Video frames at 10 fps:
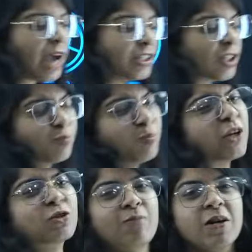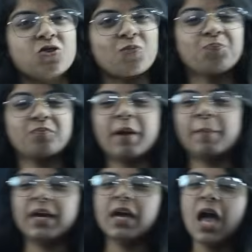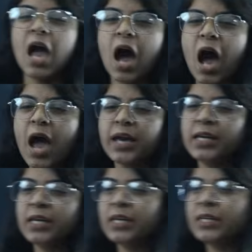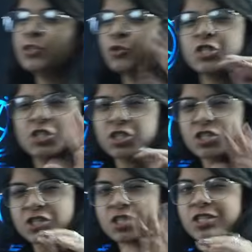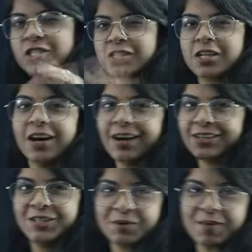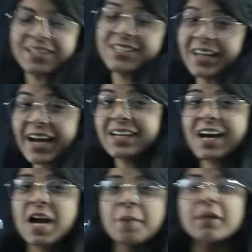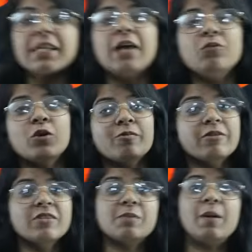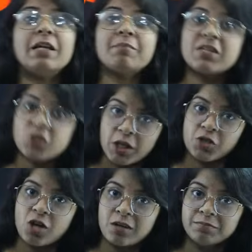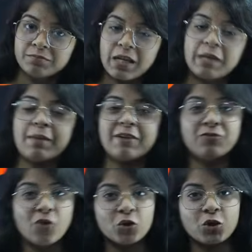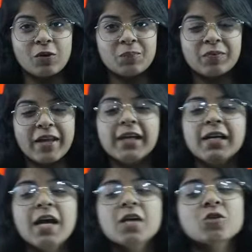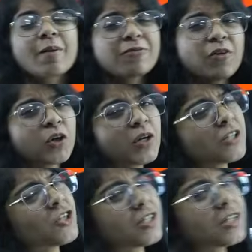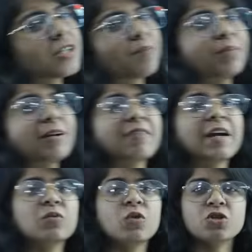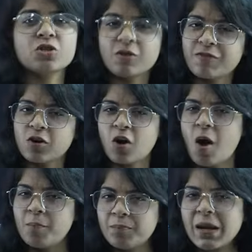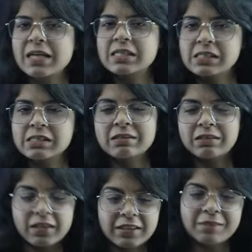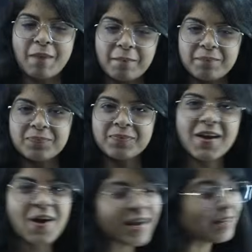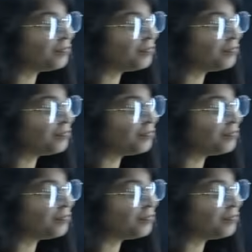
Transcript: speak too much, maybe I do too much, right? But that won't be visible in my screenshot, in my photo, right? So my photo is just a simplified version of a complex Aditi ma'am. Okay,